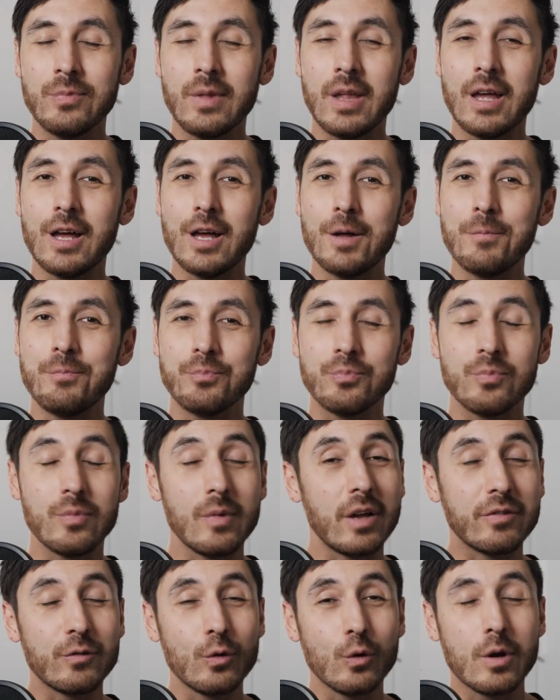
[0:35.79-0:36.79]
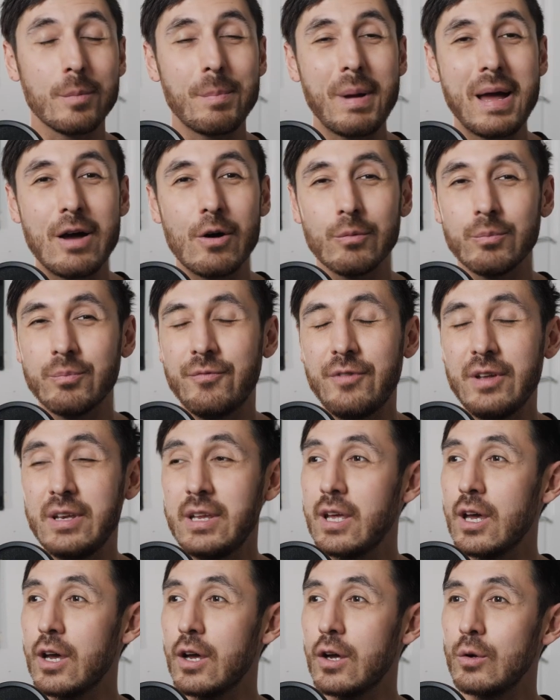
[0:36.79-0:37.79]
I'll talk about
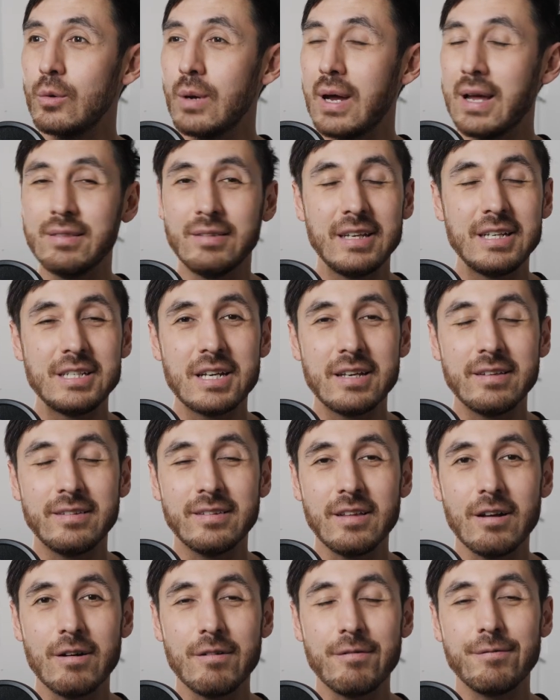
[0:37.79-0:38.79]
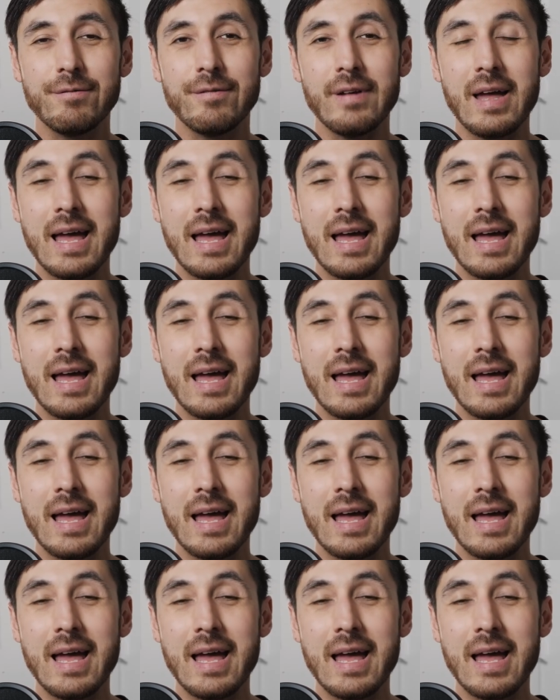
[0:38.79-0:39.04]
video and DJ stuff,